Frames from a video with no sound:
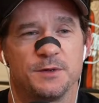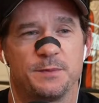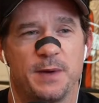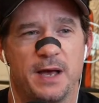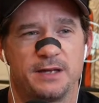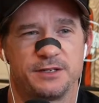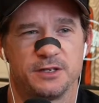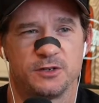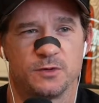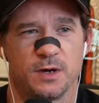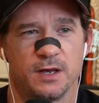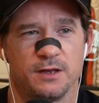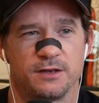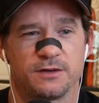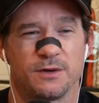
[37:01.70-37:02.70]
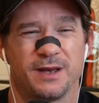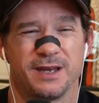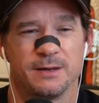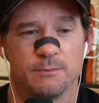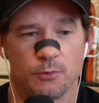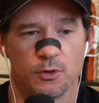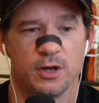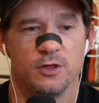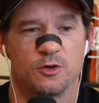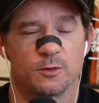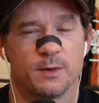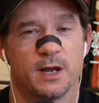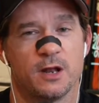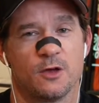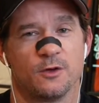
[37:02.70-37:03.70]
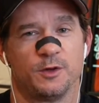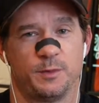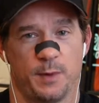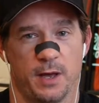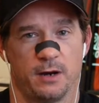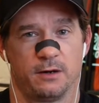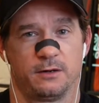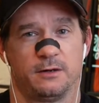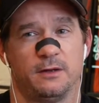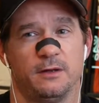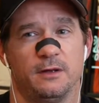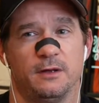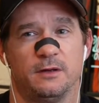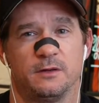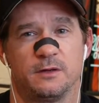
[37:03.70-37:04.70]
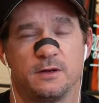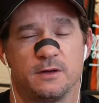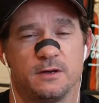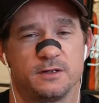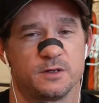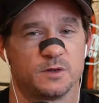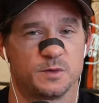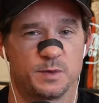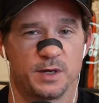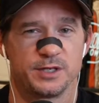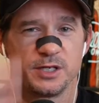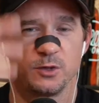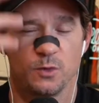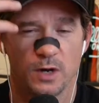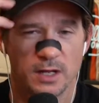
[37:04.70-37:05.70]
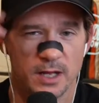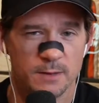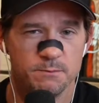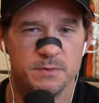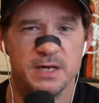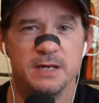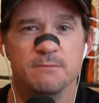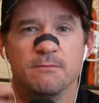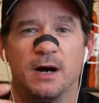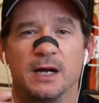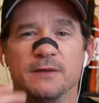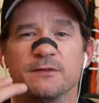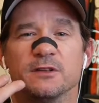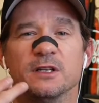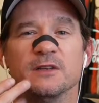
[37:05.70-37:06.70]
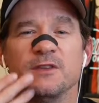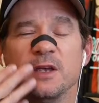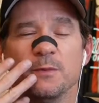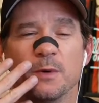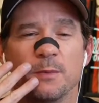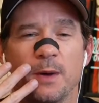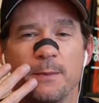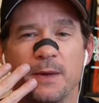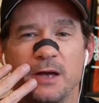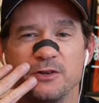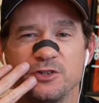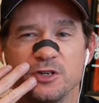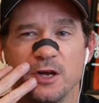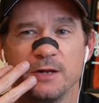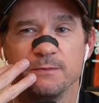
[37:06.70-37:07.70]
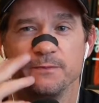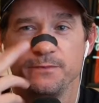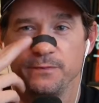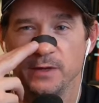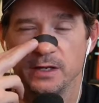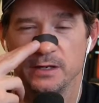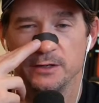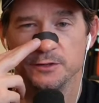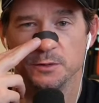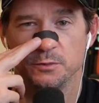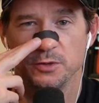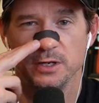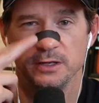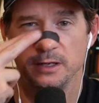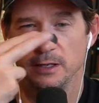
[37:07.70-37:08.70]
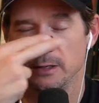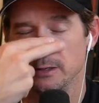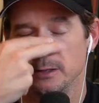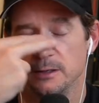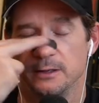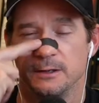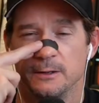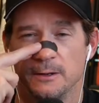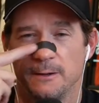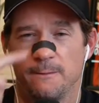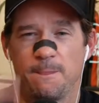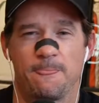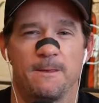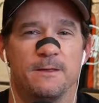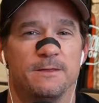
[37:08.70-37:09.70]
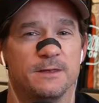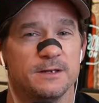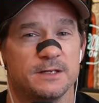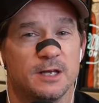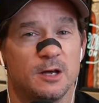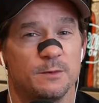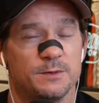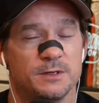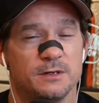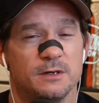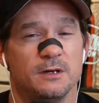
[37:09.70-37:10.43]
passageways so I can breathe through my nose better. So especially while I'm being mindful of keeping my mouth shut and nasal breathing, this helps